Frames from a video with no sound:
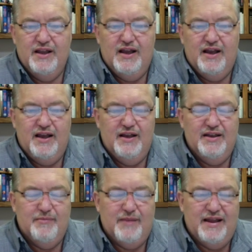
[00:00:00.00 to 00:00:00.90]

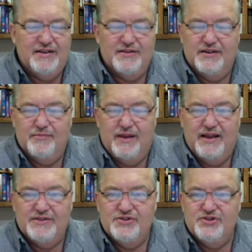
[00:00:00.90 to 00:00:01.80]
in
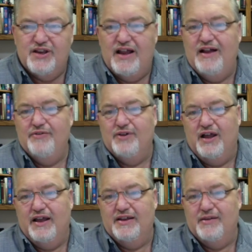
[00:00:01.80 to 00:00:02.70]
my childlike